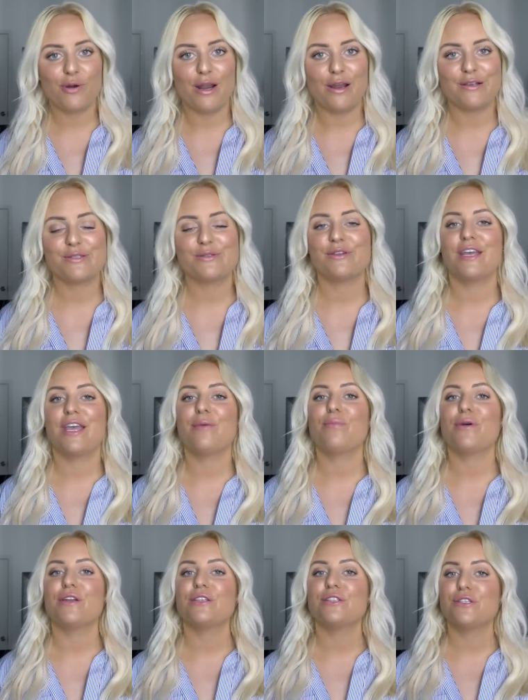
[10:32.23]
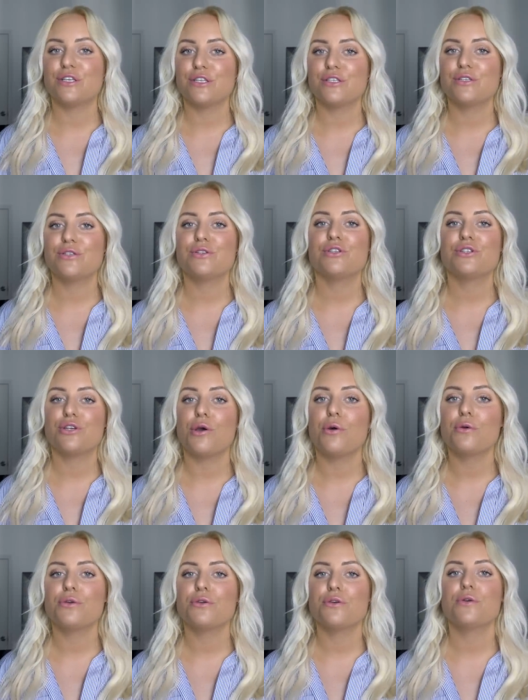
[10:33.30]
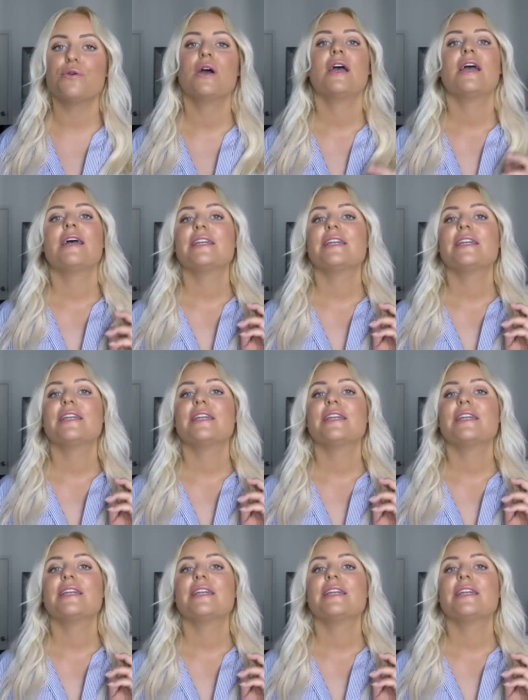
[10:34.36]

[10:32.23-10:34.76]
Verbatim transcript: products today but it's just to show you